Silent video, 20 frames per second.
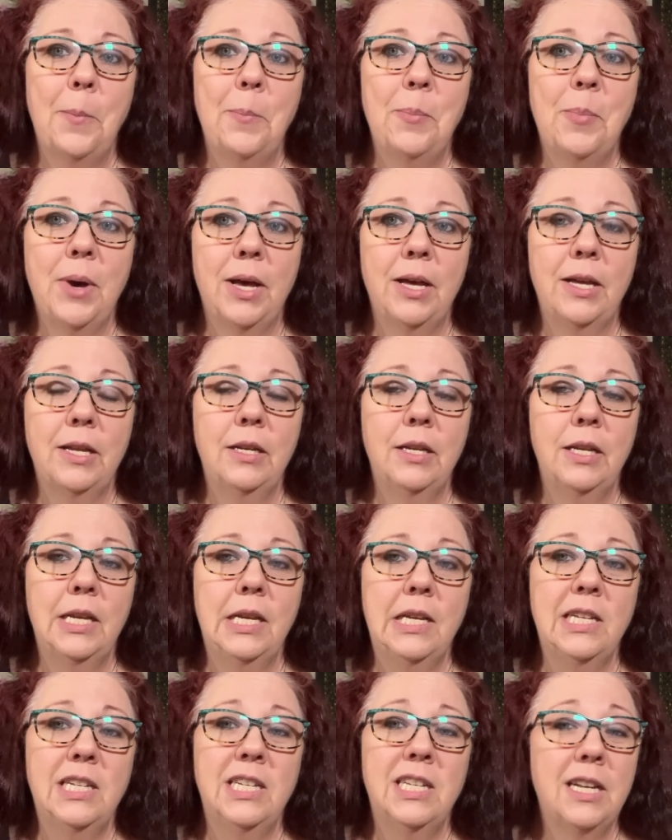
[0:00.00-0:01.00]
But
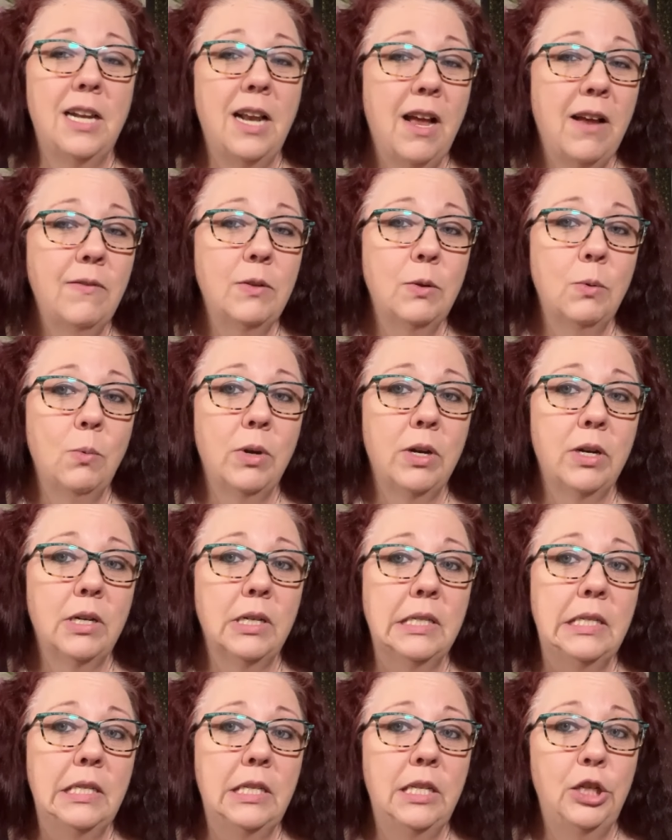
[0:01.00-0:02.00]
he did have to wear
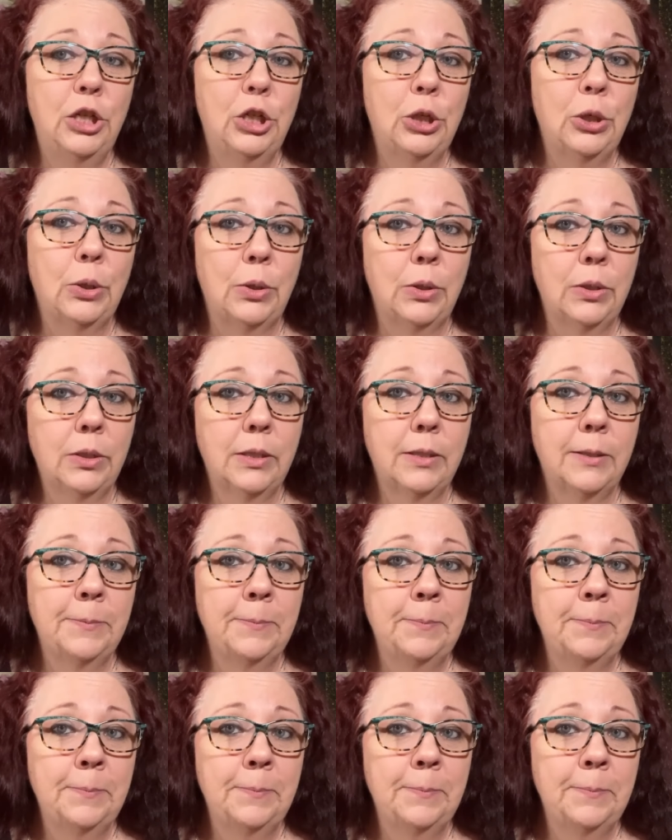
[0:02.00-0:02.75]
a t-shirt